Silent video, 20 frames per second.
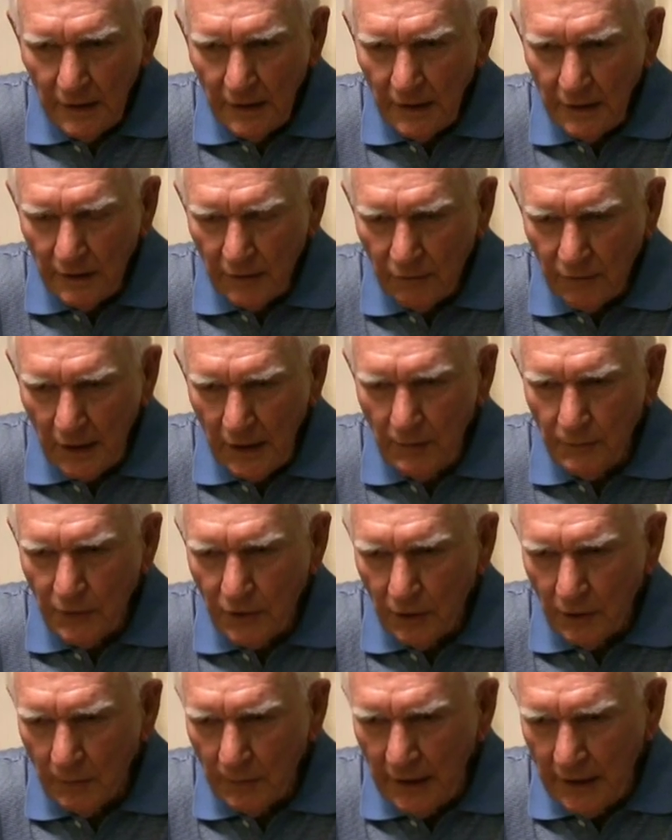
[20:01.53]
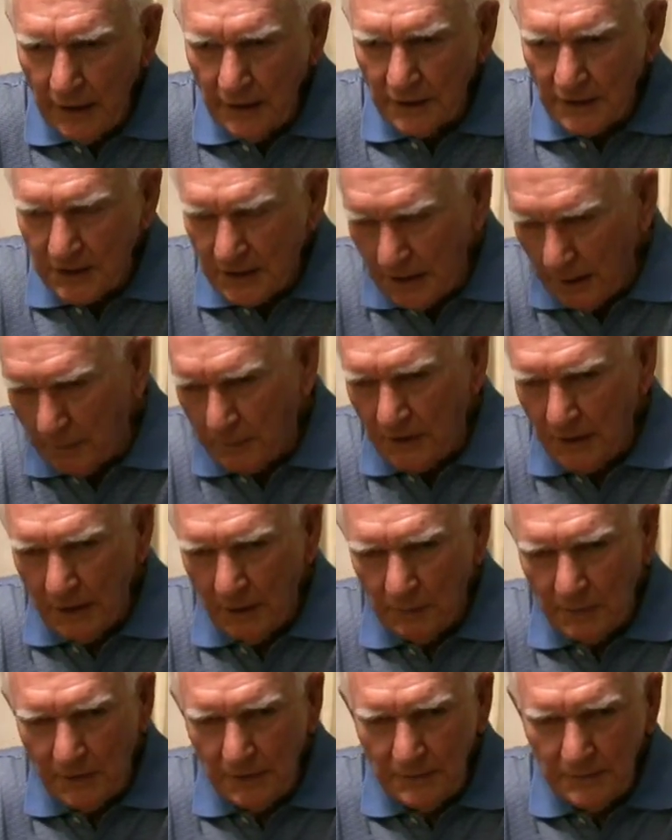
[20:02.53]
and the flamethrower man stepped
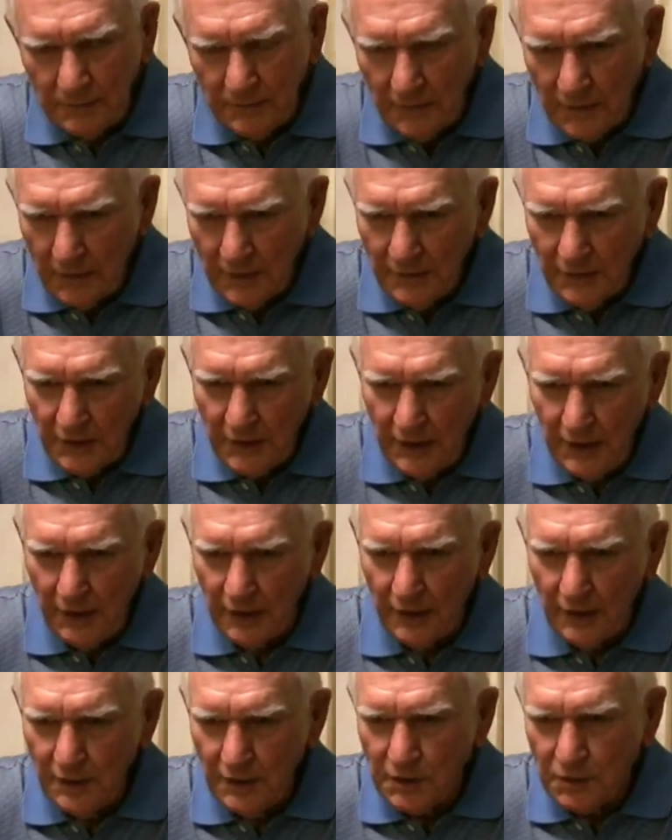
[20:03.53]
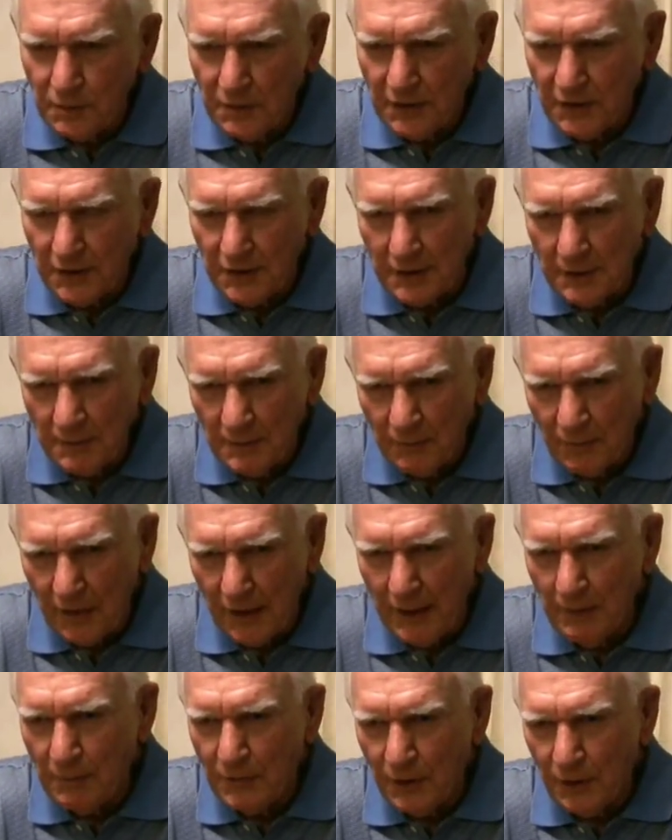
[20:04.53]
up, cut loose with the
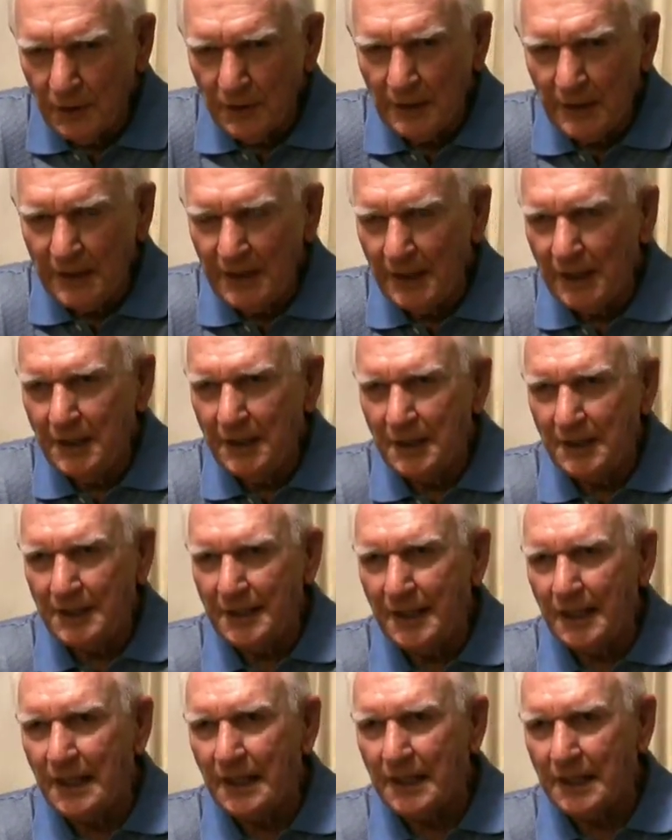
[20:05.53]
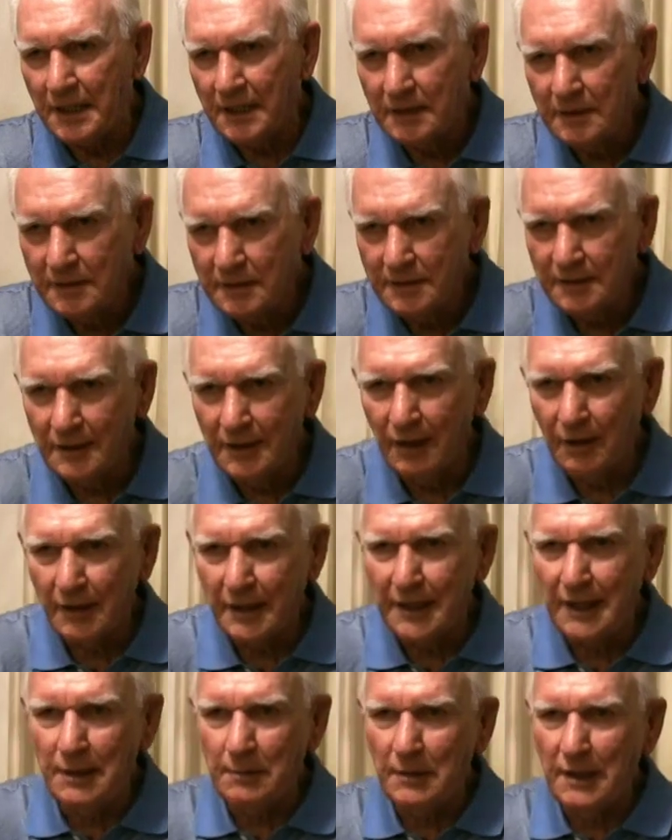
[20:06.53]
flamethrower, and it didn't ignite. All
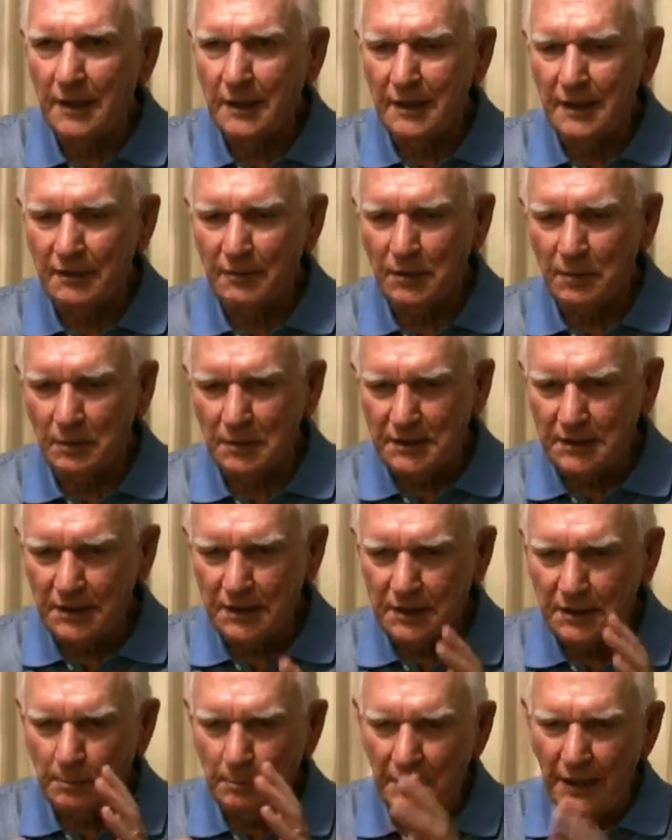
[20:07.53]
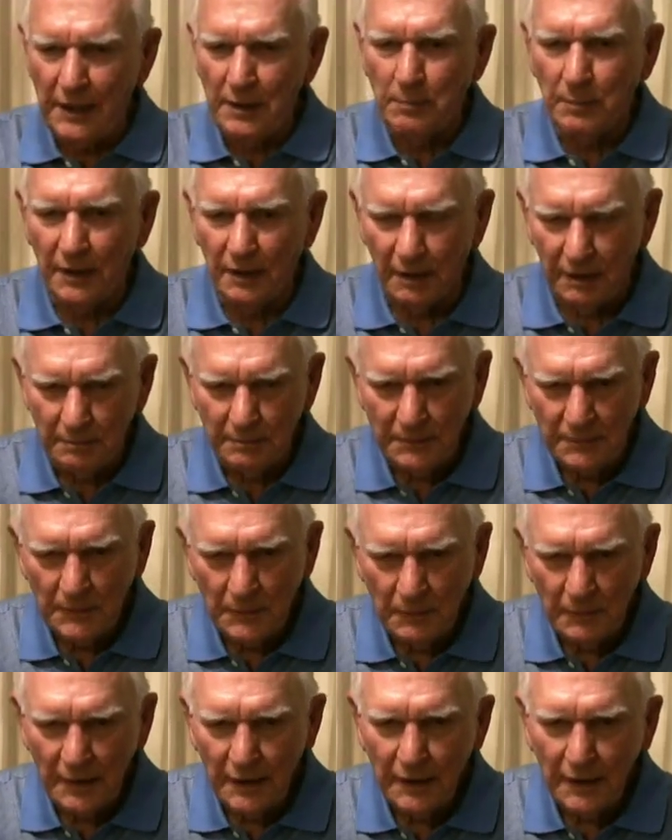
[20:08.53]
came out of it was just napalm.
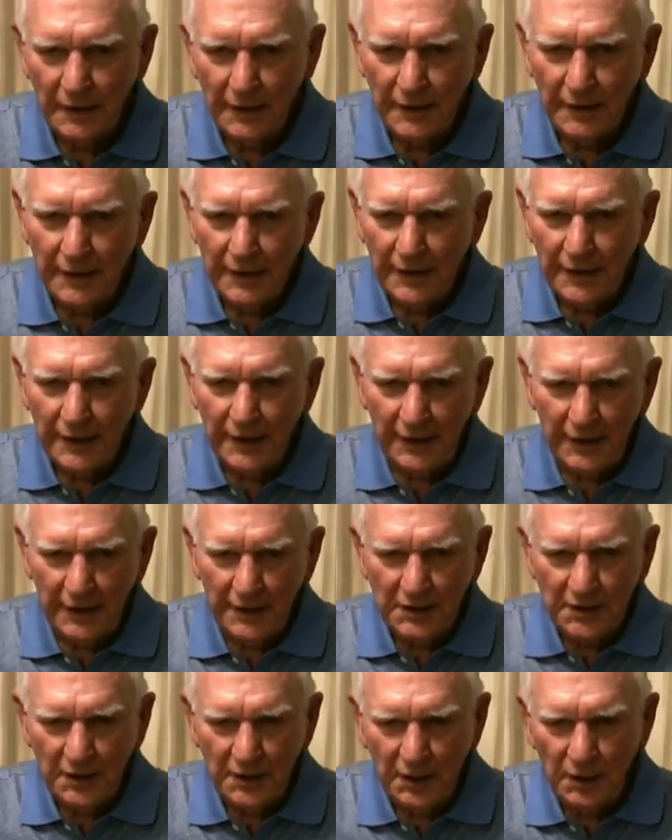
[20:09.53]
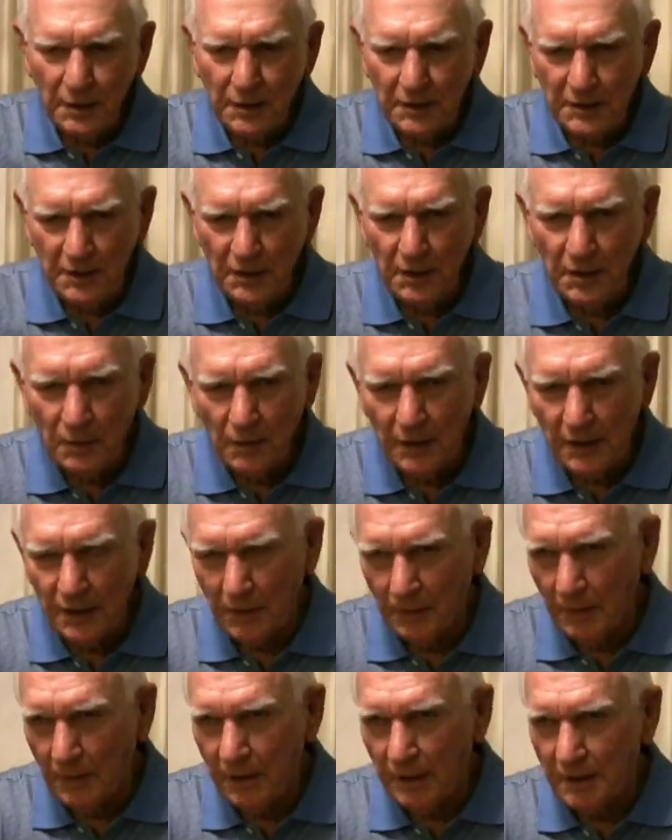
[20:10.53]
And this gook knew what
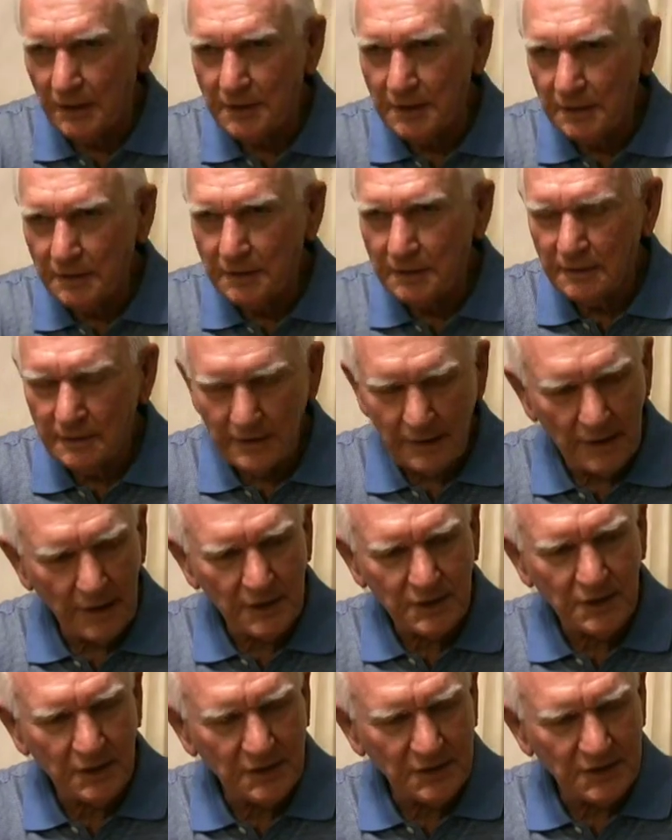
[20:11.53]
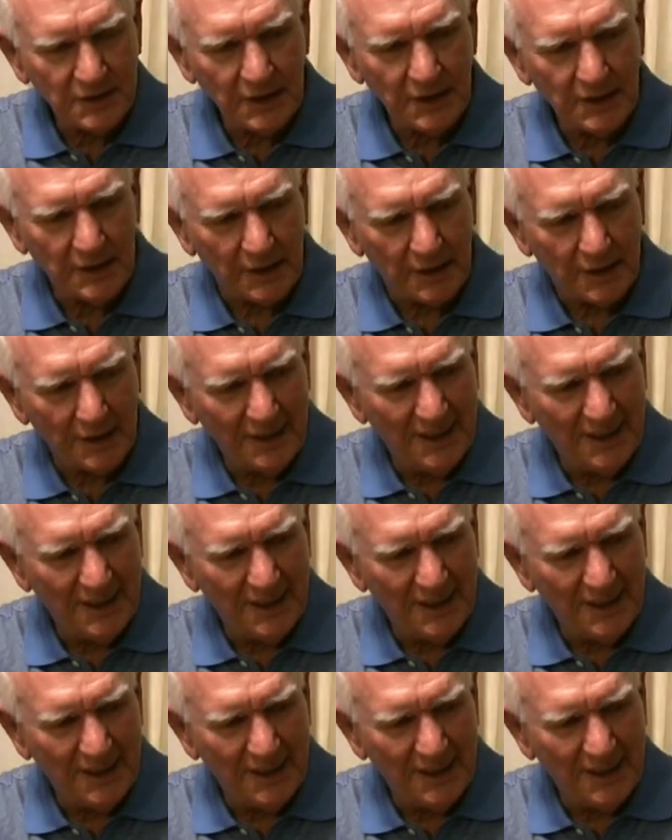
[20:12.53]
it was. I shouldn't say that.